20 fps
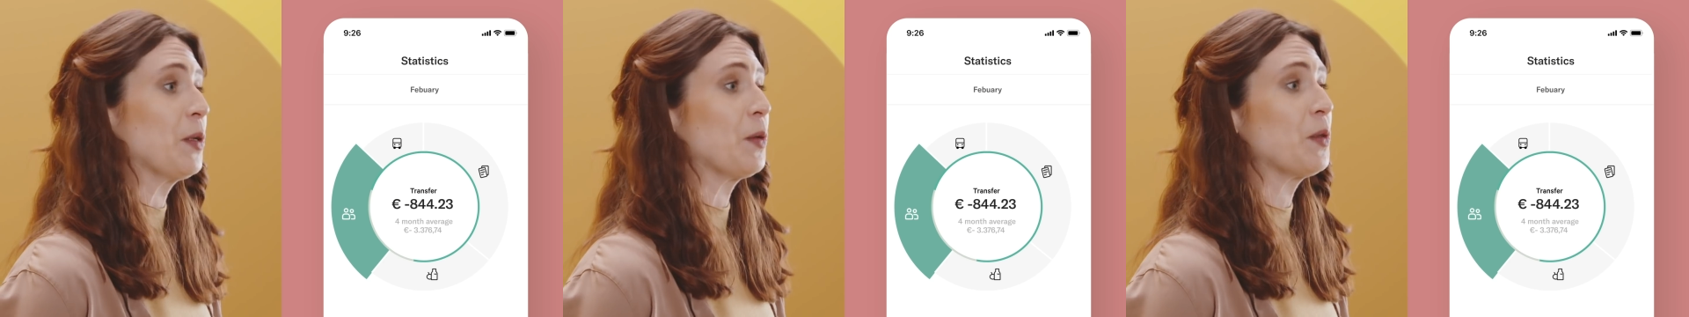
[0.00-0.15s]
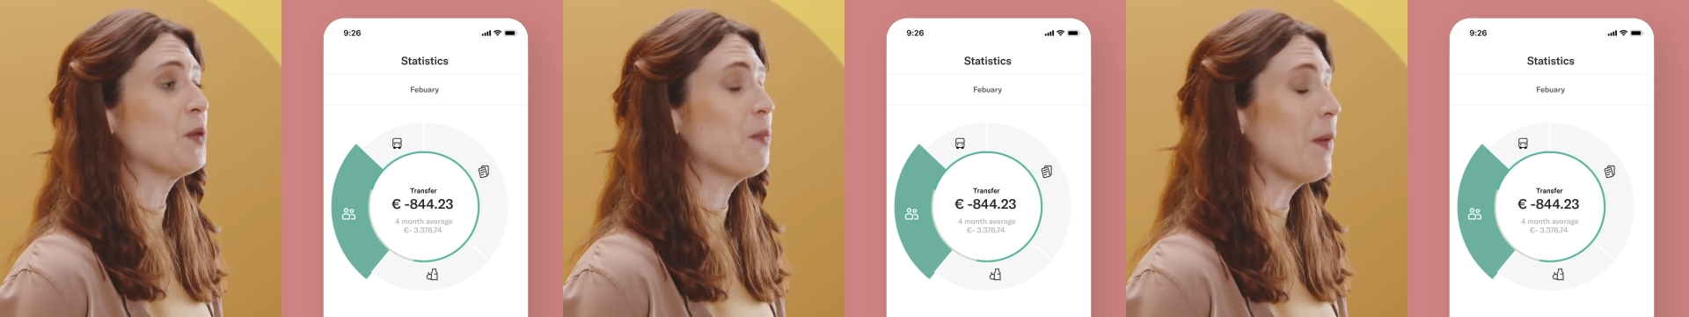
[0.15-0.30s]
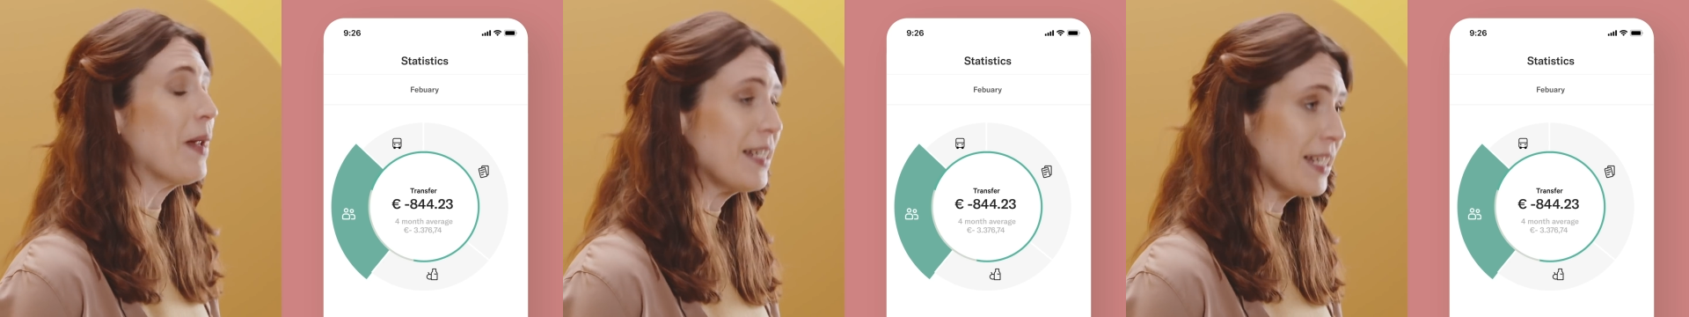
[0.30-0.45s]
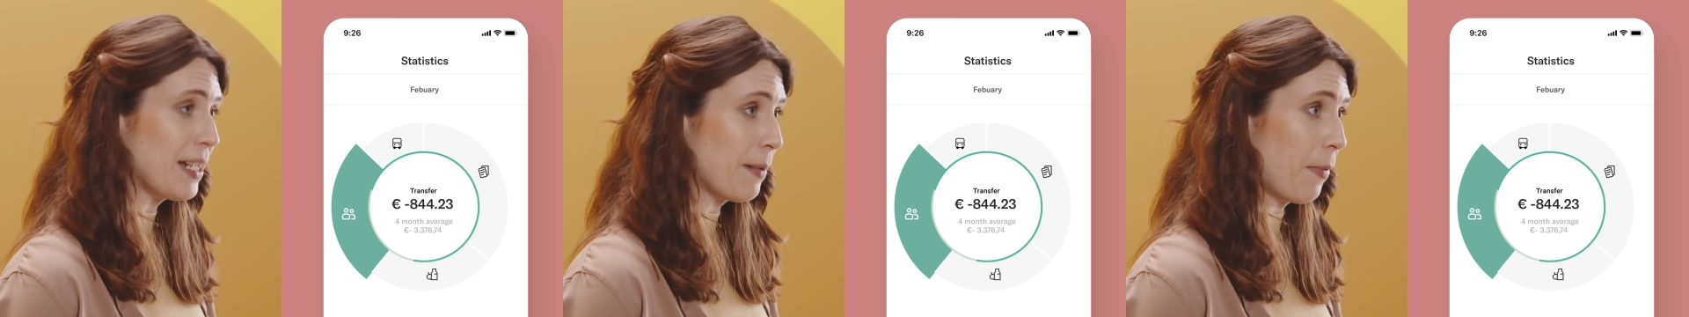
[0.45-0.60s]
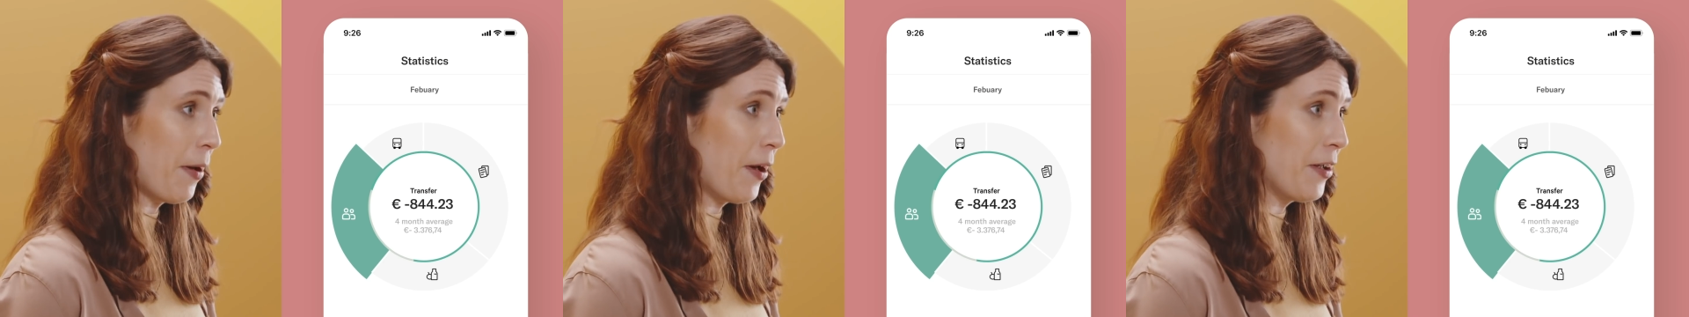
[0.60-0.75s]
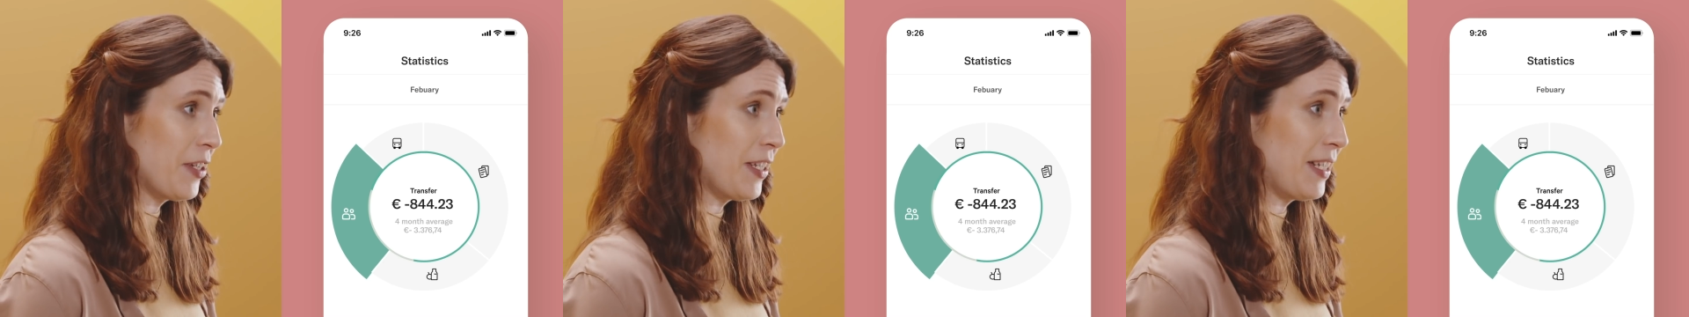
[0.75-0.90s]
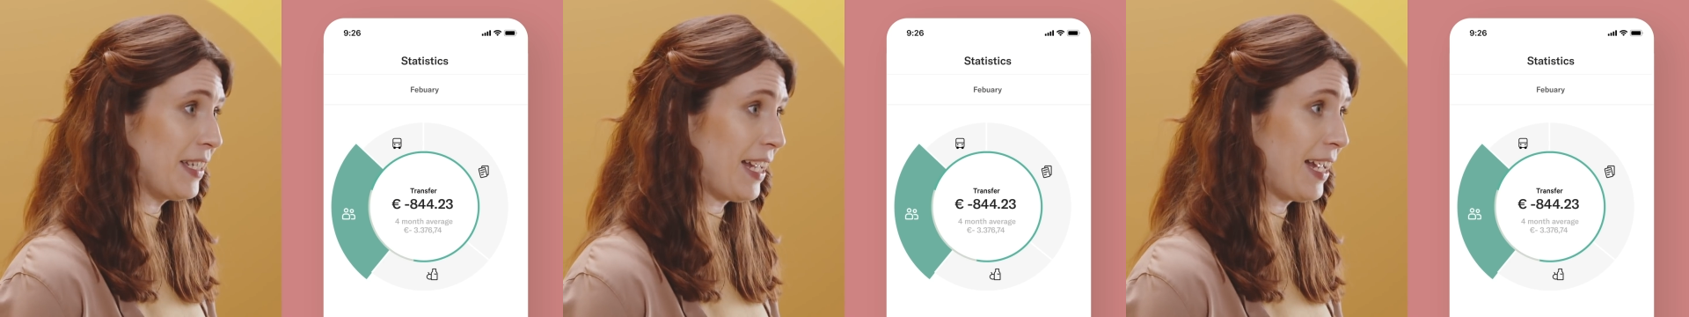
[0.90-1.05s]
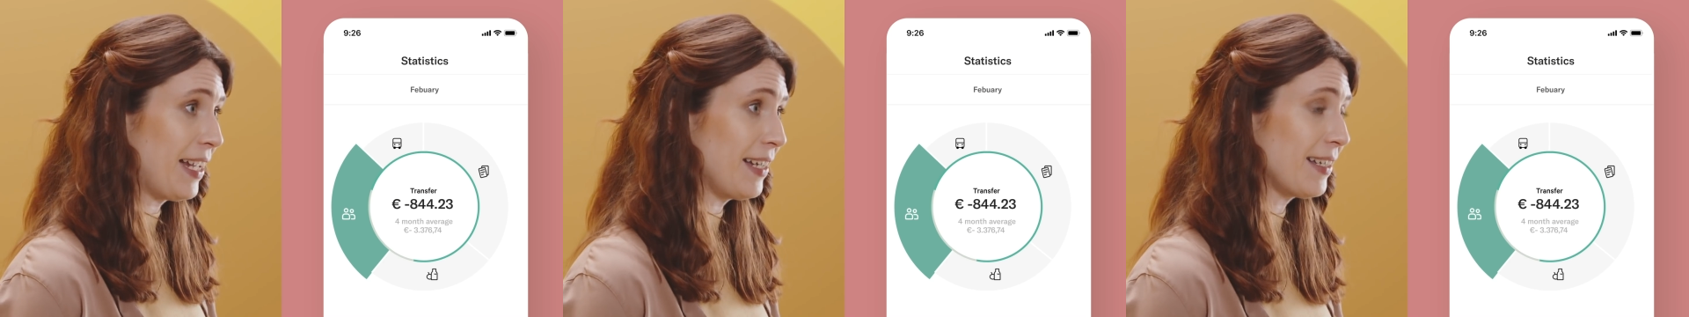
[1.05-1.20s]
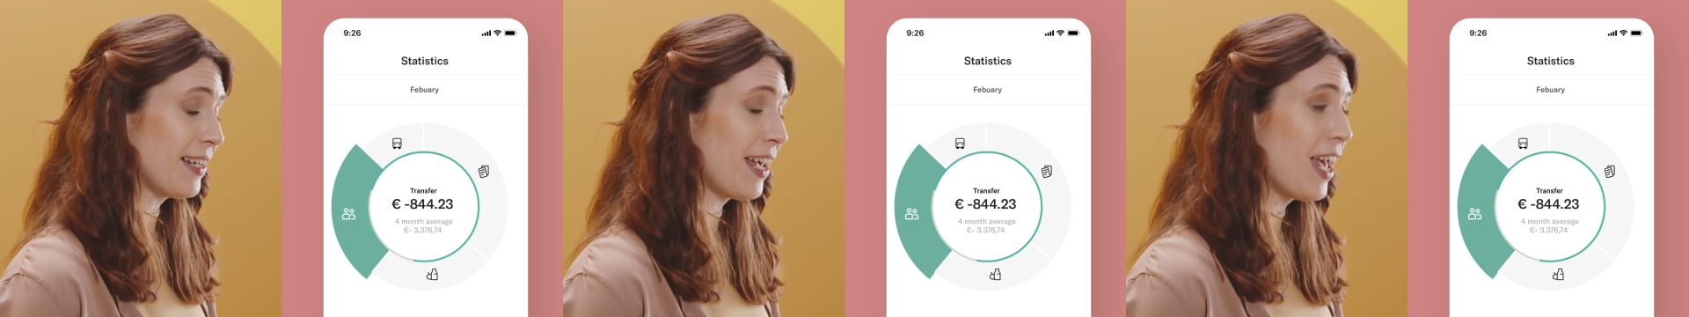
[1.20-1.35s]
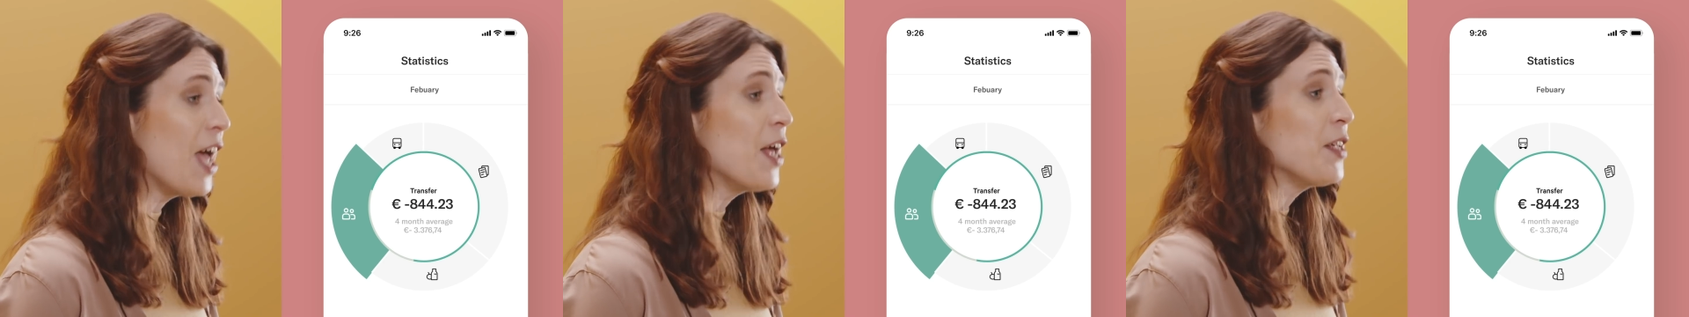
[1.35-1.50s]
your spending
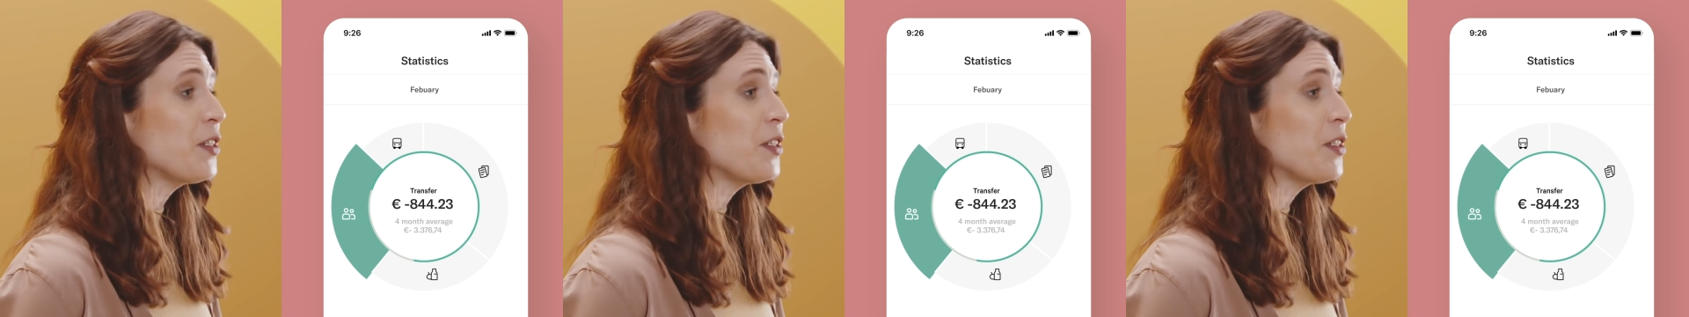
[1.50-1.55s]
purchases